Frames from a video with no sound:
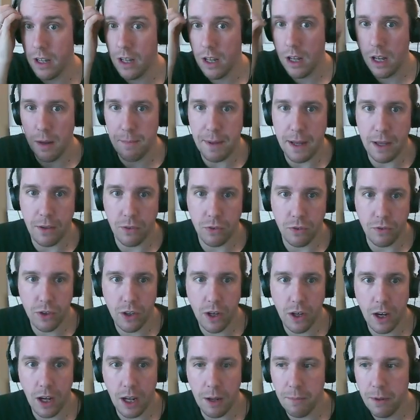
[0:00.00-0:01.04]
amounts of
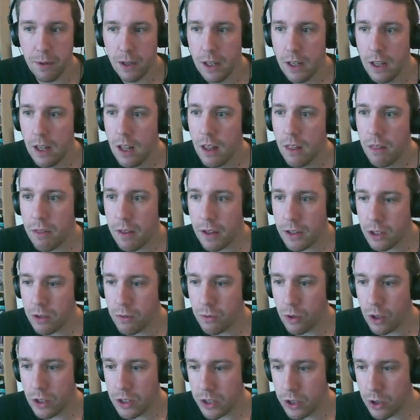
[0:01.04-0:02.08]
time, then
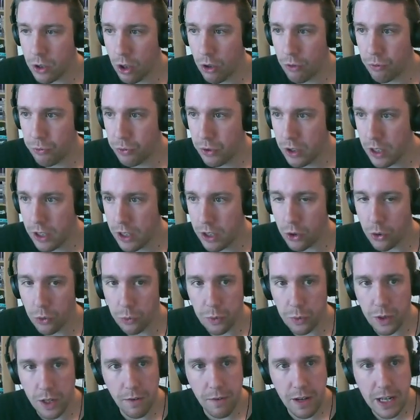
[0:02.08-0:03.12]
you've actually got a really good
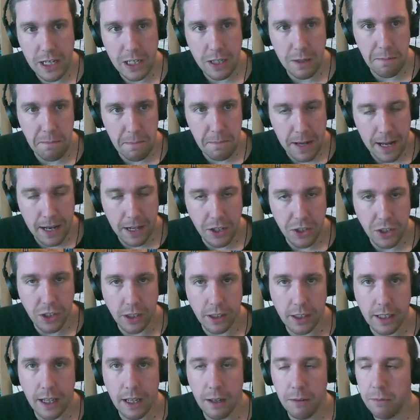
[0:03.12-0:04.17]
way of actually
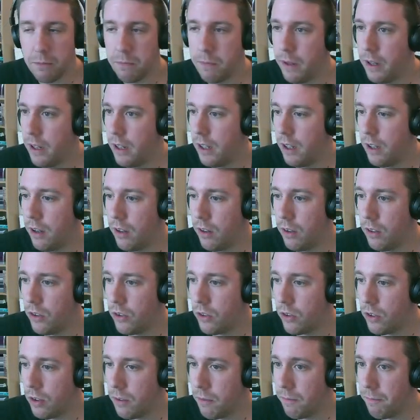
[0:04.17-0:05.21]
managing that
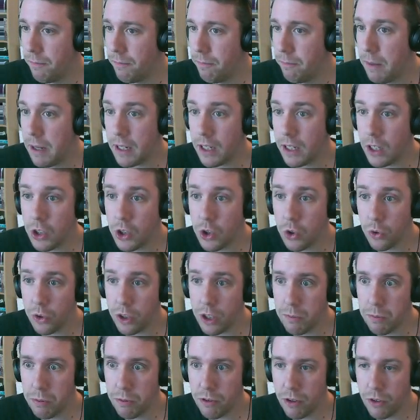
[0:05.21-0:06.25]
and making sure that
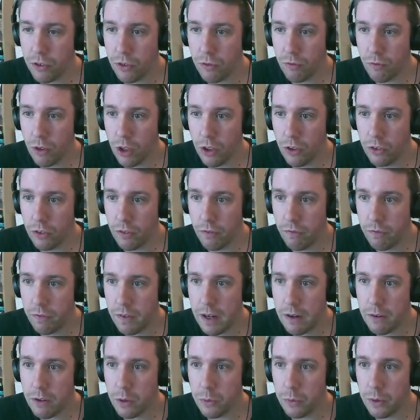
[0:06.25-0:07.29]
your prison runs
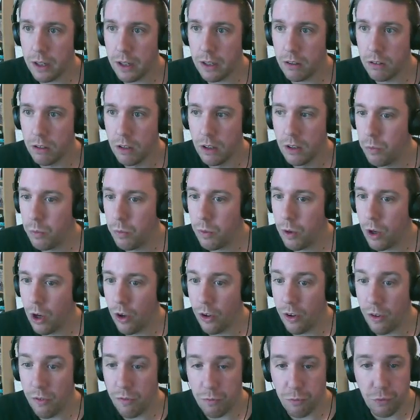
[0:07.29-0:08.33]
very well
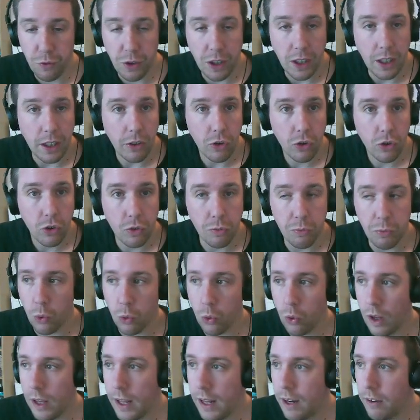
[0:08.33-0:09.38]
on a really
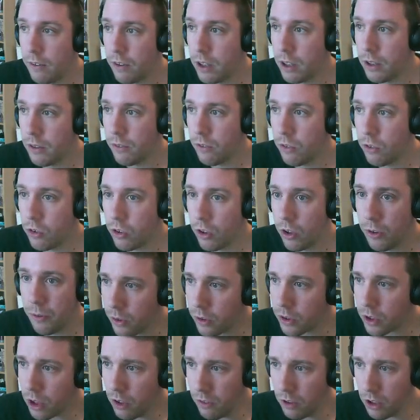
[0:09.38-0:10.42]
small area. So
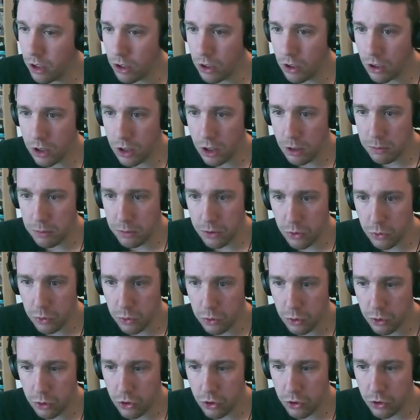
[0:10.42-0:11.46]
it's currently lock up,
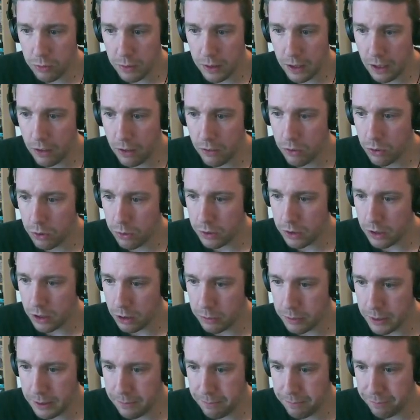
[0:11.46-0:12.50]
so we'll speed through a little
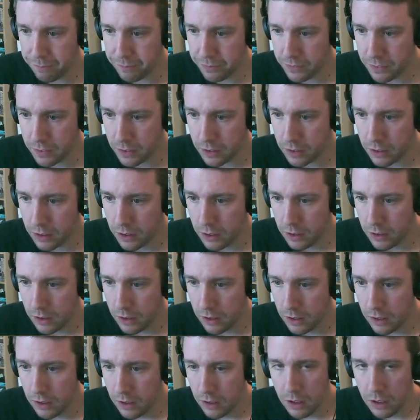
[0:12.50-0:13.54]
bit.
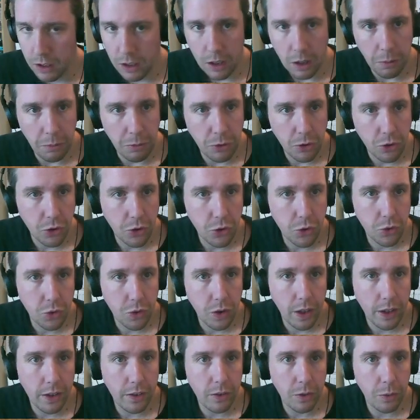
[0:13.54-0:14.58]
I'm just
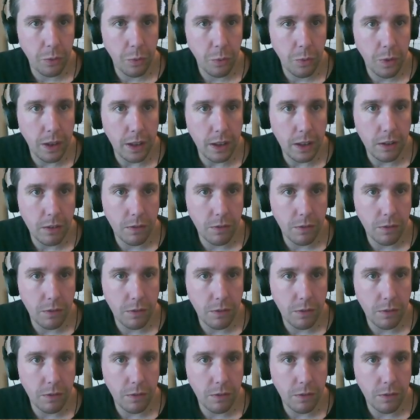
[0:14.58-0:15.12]
trying to wait